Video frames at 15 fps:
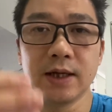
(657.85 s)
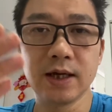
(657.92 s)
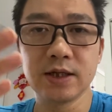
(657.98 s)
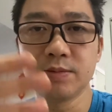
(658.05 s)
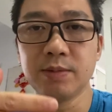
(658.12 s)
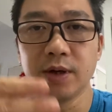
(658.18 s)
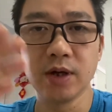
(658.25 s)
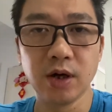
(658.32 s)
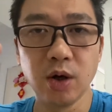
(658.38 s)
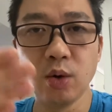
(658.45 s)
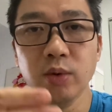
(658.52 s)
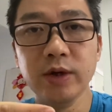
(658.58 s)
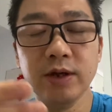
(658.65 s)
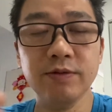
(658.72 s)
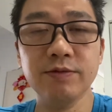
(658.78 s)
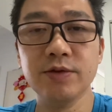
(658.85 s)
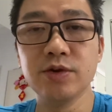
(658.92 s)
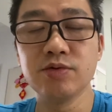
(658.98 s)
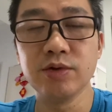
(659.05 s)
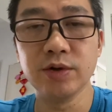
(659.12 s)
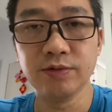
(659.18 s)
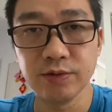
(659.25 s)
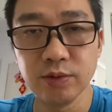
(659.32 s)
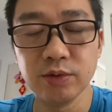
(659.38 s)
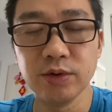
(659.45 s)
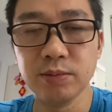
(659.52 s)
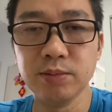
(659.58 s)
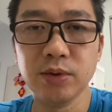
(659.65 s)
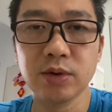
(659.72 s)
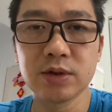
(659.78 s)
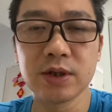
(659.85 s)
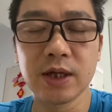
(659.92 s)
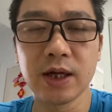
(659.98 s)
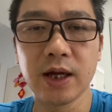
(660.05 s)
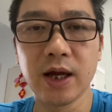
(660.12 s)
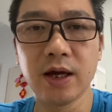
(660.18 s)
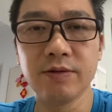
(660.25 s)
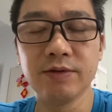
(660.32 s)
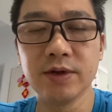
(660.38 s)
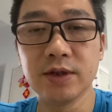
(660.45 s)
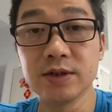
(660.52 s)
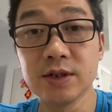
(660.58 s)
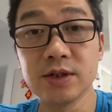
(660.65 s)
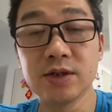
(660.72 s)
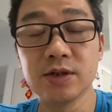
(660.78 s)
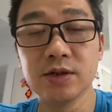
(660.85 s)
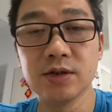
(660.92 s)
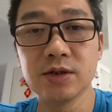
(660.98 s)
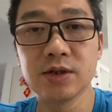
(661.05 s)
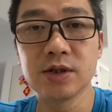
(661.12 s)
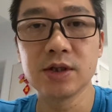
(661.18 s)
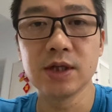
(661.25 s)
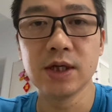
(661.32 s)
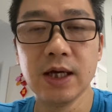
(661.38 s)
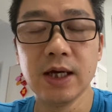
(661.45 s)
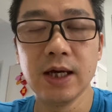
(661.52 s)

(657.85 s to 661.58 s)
has my whole inventory of all the books that I have in existence.